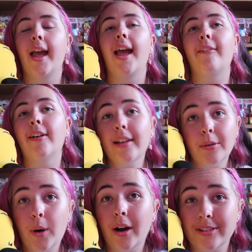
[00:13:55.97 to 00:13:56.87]
It felt like a
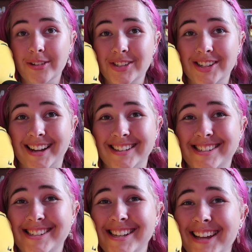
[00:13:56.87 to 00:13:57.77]
wild goose
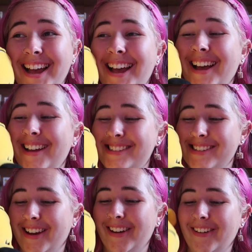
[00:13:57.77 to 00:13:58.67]
chase.
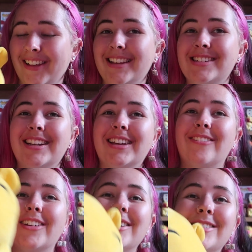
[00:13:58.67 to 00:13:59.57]
So literally
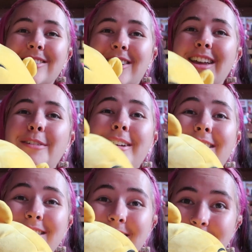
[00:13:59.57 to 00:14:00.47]
when I saw him in
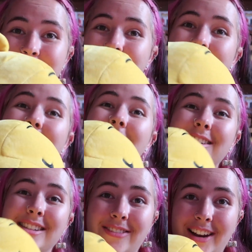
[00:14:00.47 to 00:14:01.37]
the Disney store in the
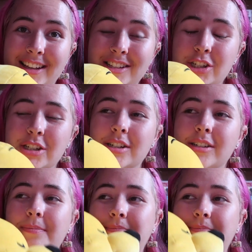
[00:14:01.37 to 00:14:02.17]
Disney Village,